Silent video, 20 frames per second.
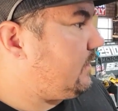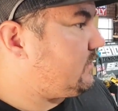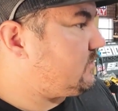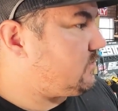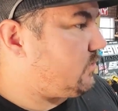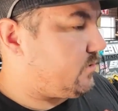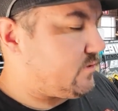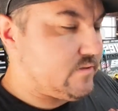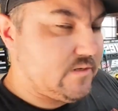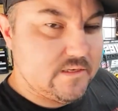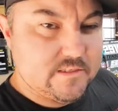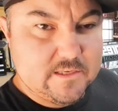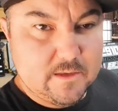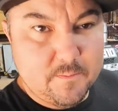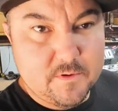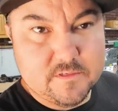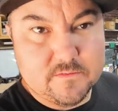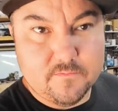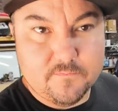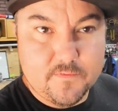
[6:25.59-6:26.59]
So he's going to
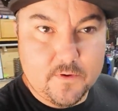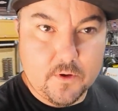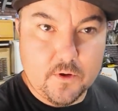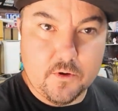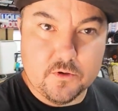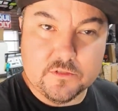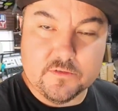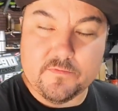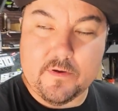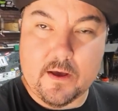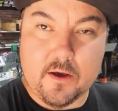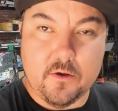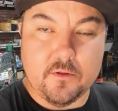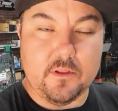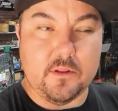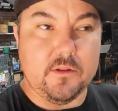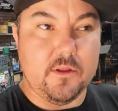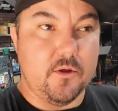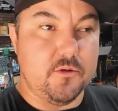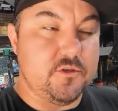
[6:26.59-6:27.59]
send me some photos of how
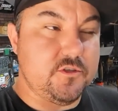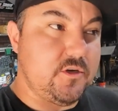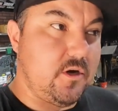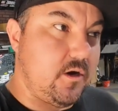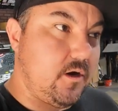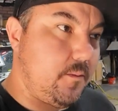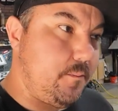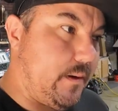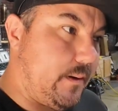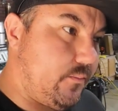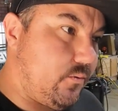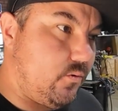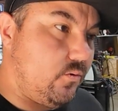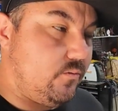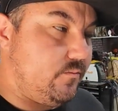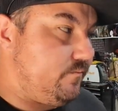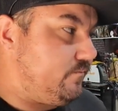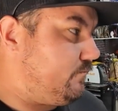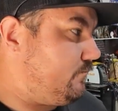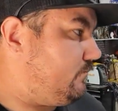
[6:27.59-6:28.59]
the Lone Star people,